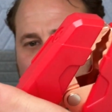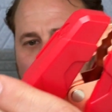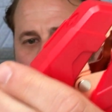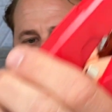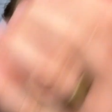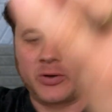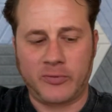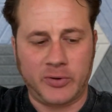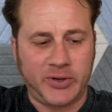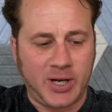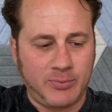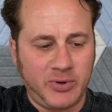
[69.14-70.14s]
to wear out over
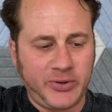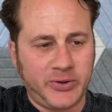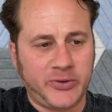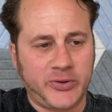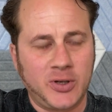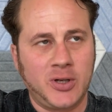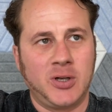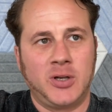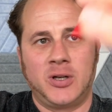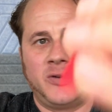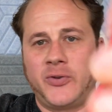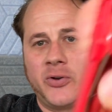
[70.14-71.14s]
time. This is if you're